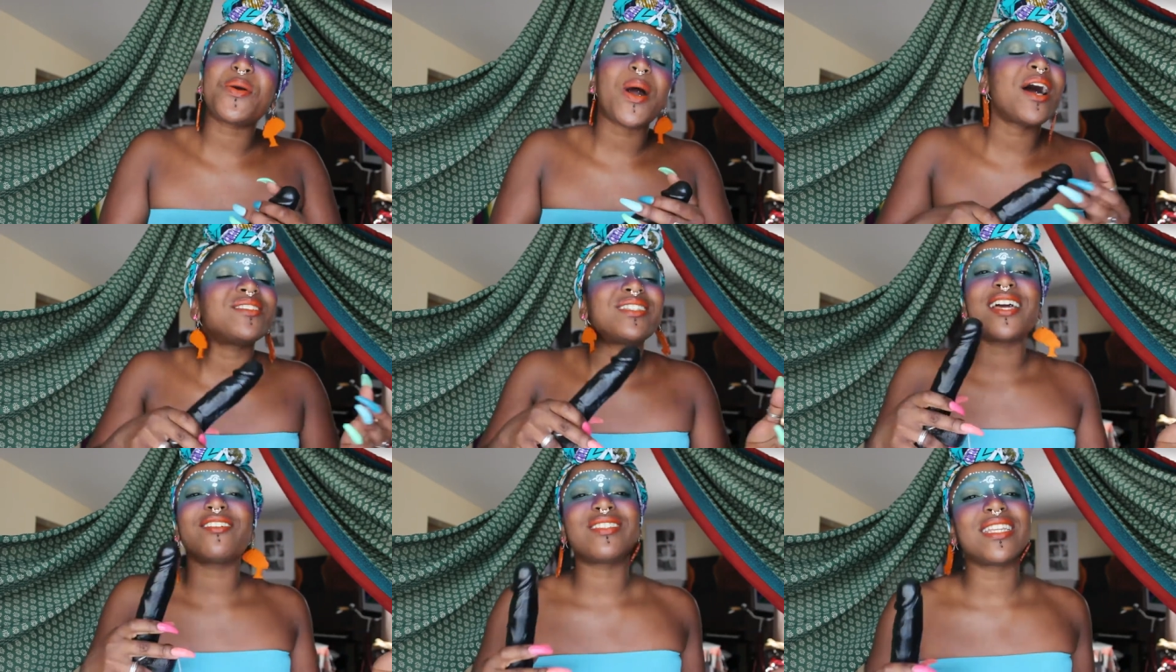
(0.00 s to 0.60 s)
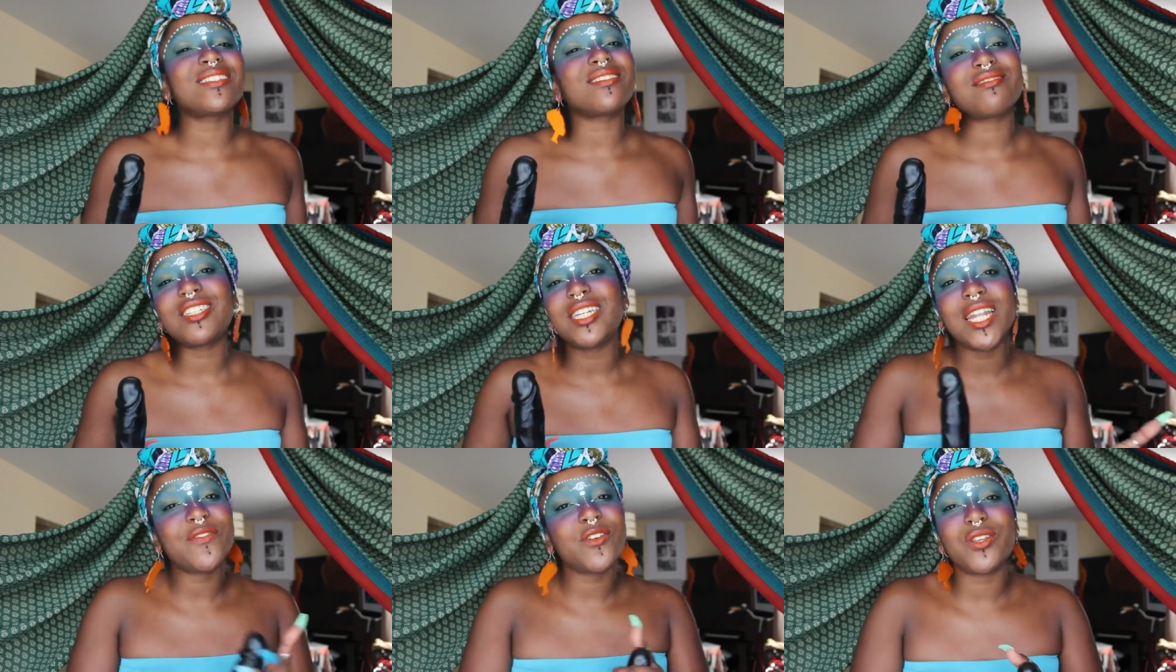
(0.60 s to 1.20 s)
I was like, this,
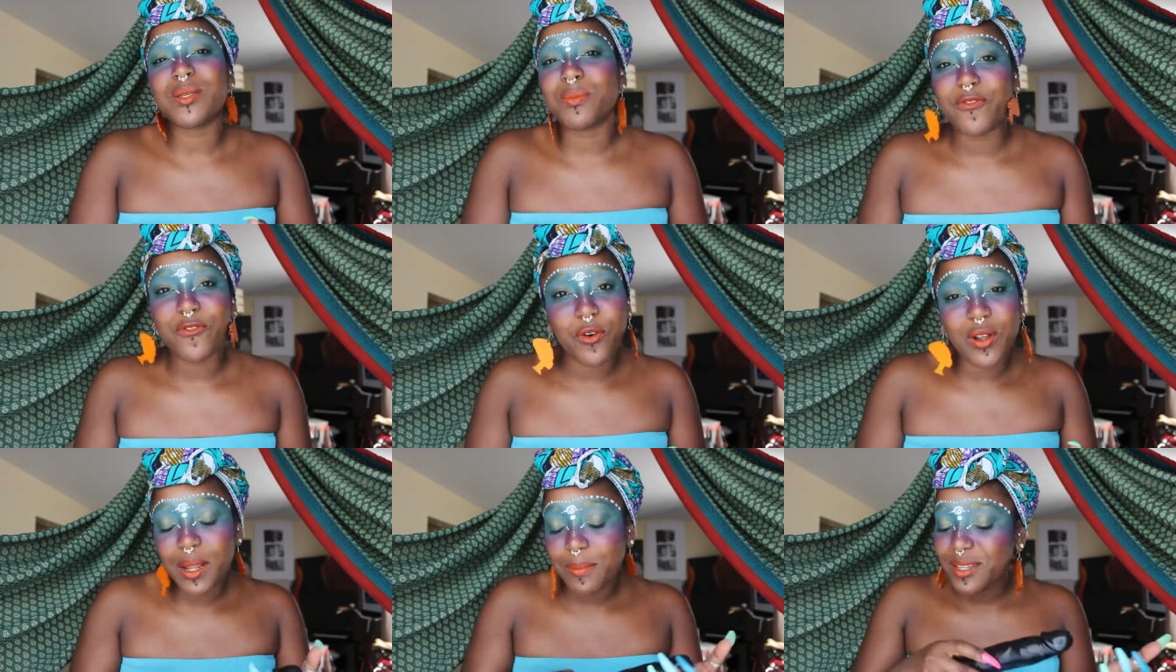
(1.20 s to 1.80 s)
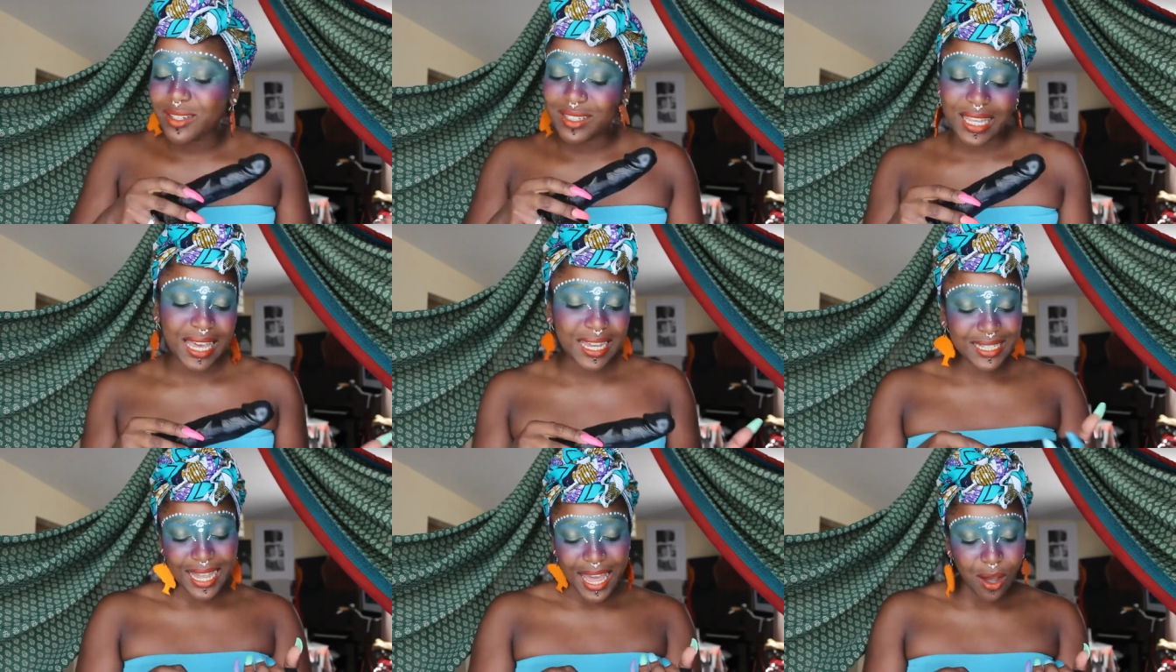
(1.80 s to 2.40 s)
she never used it before. Let me just
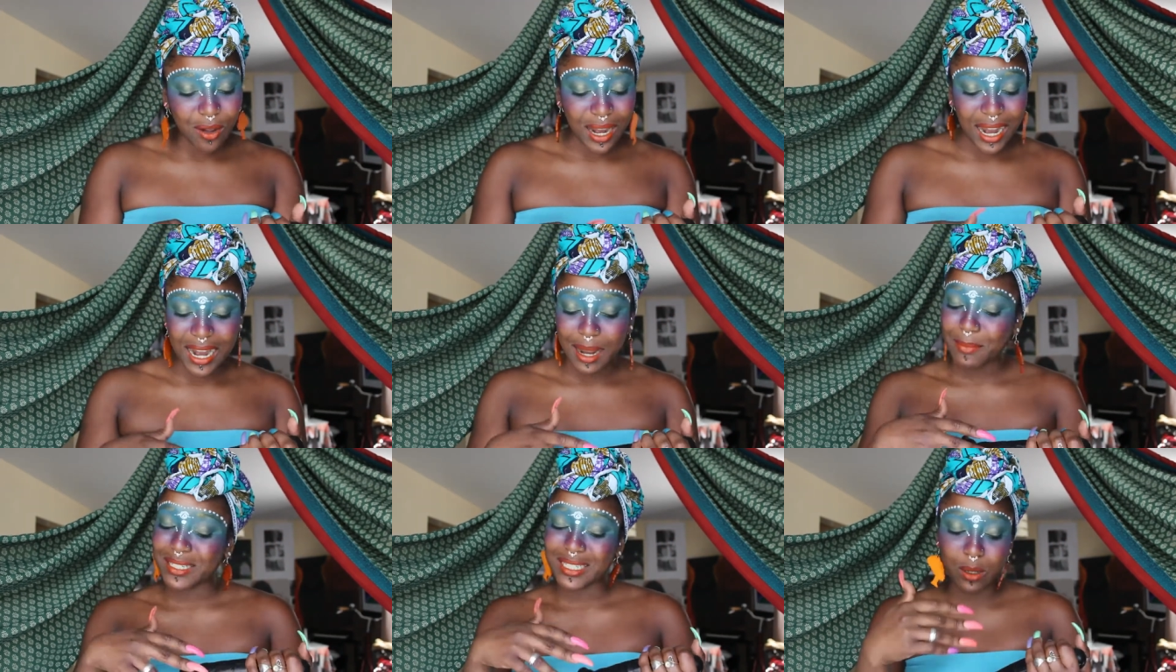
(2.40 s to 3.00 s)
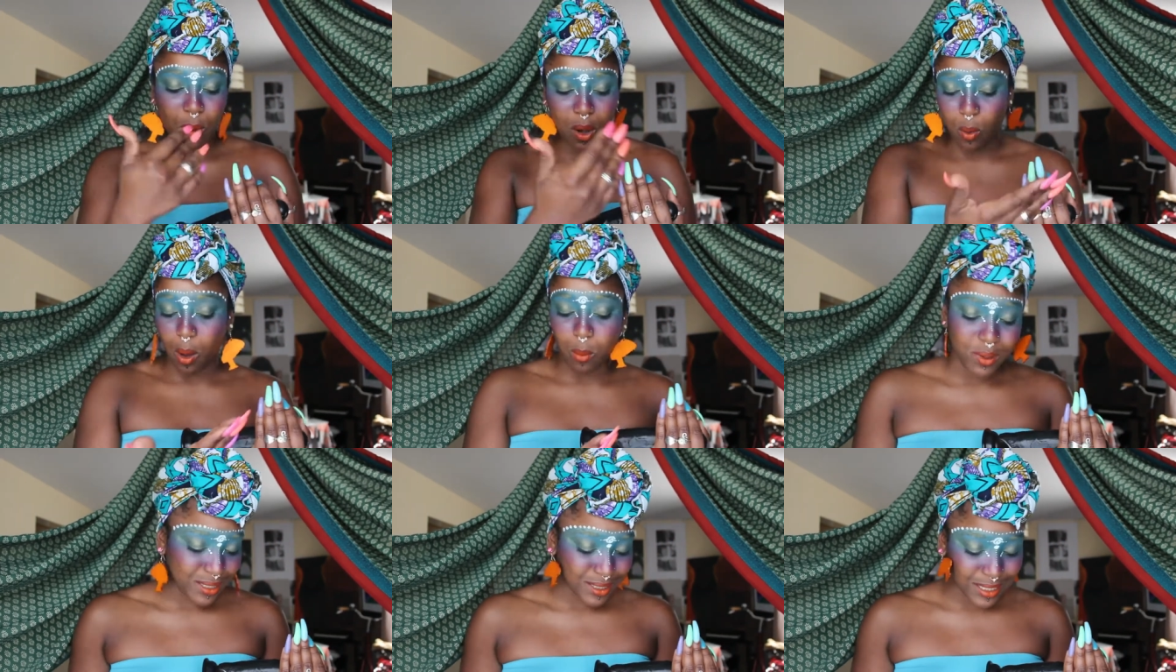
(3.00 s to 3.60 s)
get it down. Like, let me see what
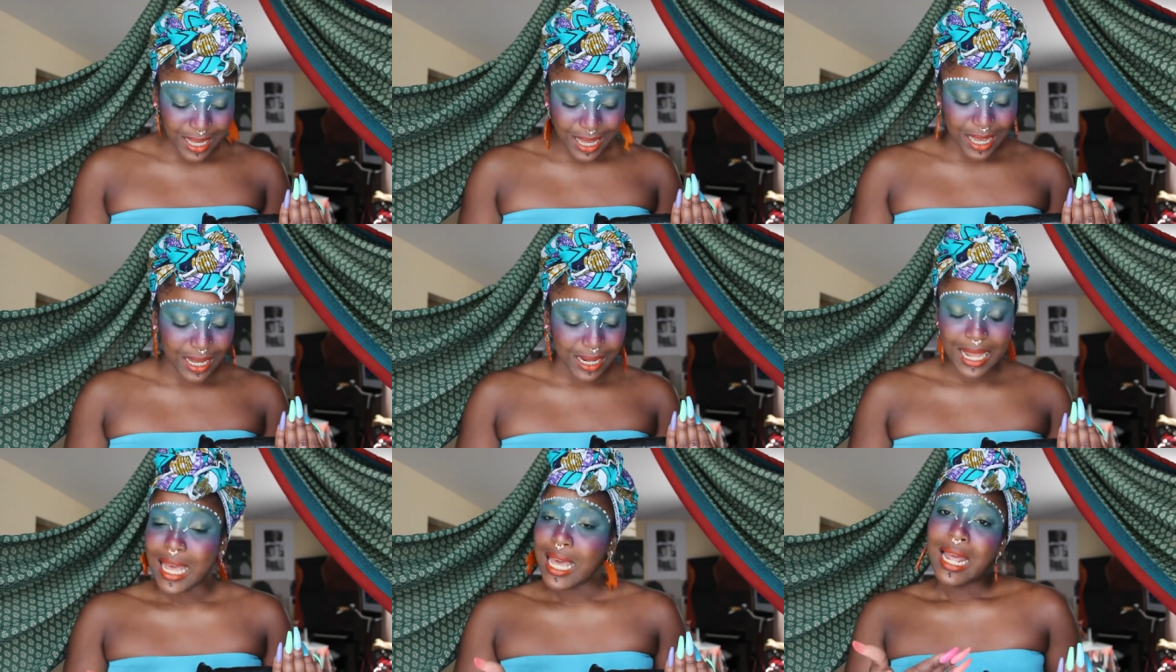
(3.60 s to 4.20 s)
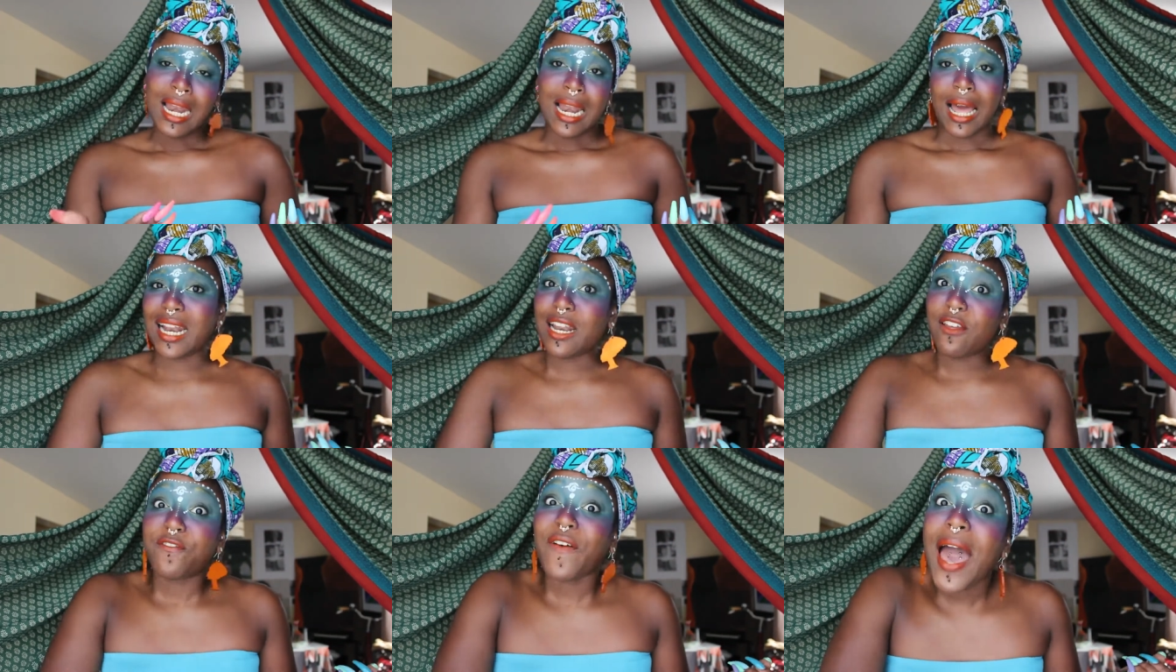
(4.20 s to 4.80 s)
going with the thing.
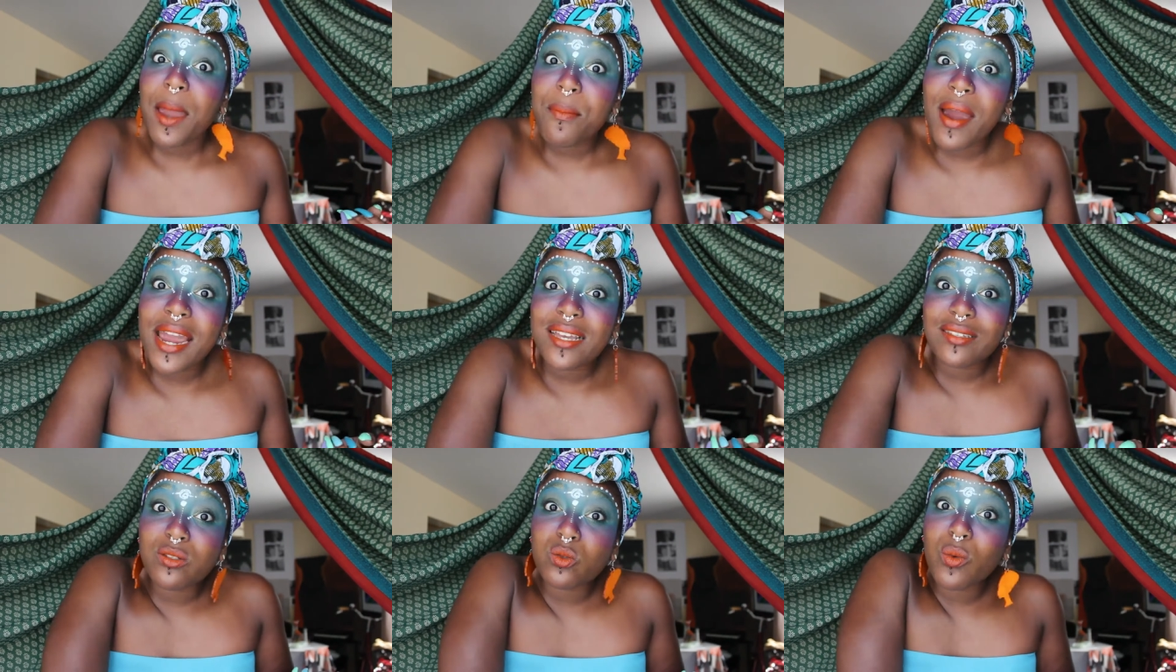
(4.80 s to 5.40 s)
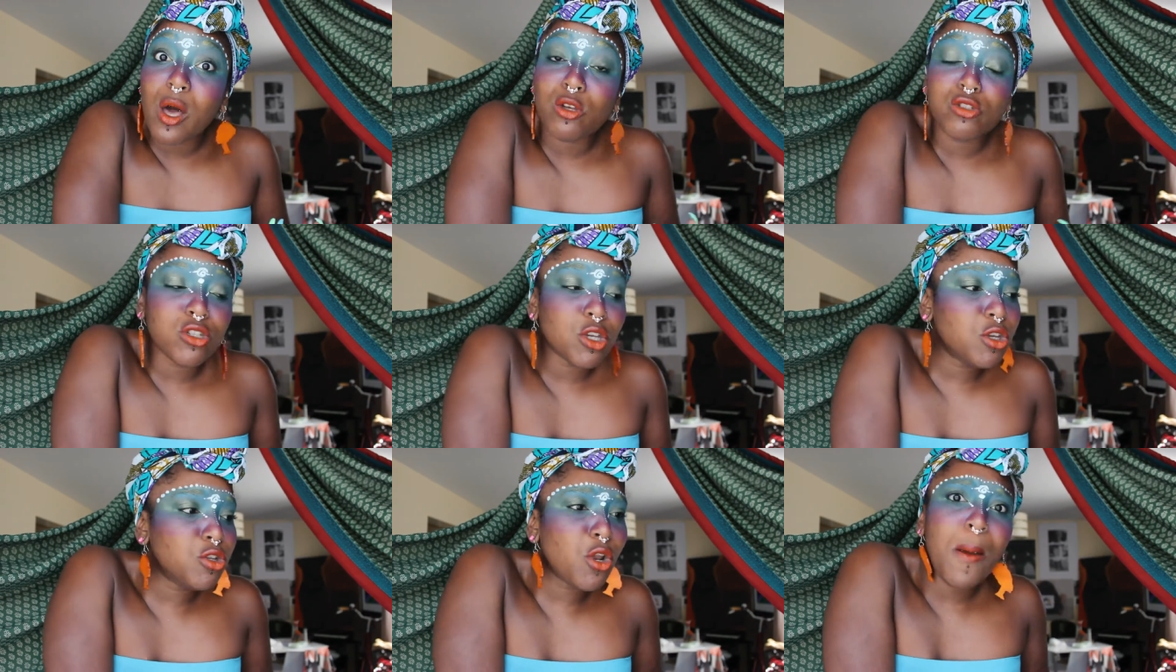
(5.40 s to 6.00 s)
And it vibrates as well.
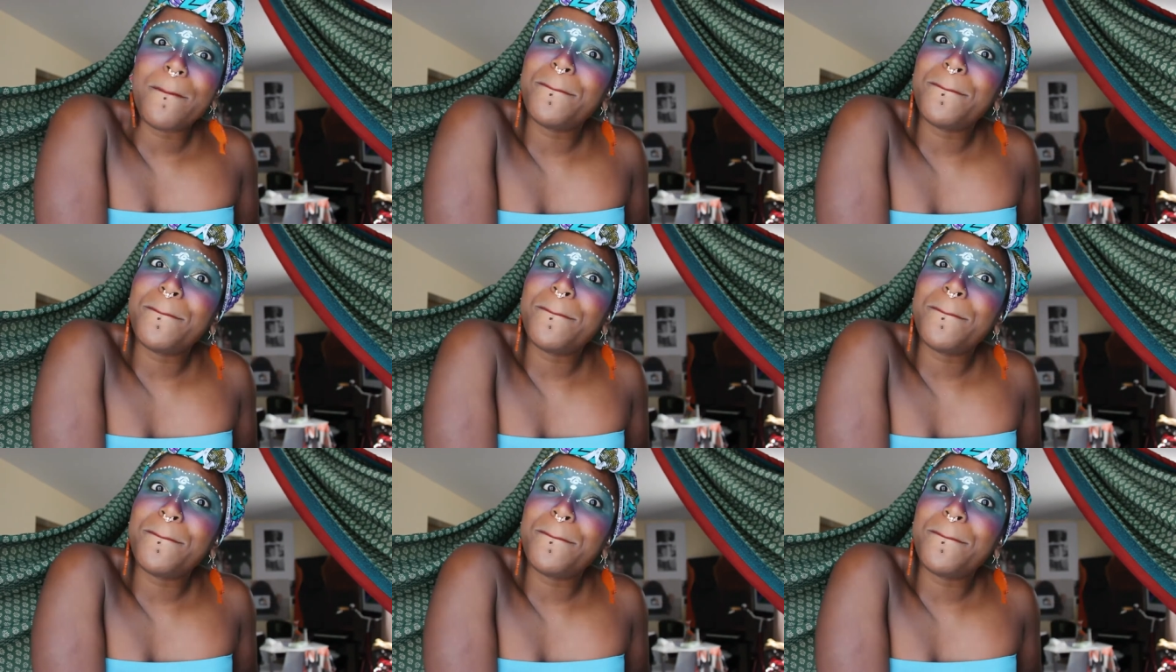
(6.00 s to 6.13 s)
So, you know,